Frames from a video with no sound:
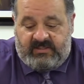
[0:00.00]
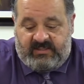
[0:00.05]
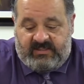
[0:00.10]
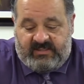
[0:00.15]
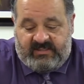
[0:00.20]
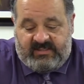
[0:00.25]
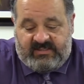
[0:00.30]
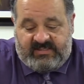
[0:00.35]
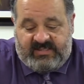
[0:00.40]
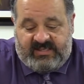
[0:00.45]

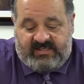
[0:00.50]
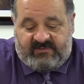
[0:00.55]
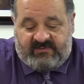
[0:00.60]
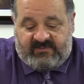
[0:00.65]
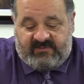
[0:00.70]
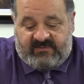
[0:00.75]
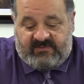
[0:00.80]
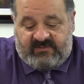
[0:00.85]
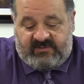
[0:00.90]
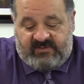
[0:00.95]
and it takes
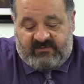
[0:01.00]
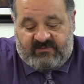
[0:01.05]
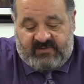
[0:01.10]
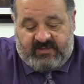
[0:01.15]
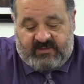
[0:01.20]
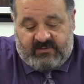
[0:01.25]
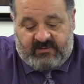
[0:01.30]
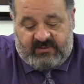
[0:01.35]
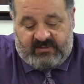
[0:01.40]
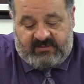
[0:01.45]
the sleeve
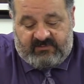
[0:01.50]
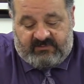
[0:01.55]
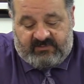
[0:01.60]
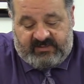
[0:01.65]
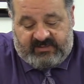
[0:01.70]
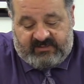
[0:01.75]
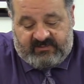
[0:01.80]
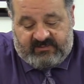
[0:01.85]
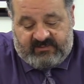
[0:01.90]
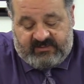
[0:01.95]
out. And if we
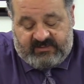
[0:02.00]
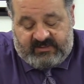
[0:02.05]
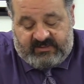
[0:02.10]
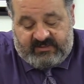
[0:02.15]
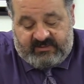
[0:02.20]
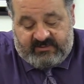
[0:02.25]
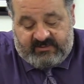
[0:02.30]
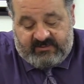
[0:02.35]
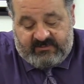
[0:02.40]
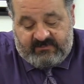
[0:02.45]
can look
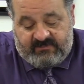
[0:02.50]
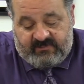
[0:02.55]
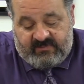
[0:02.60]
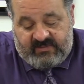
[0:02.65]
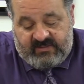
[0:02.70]
here,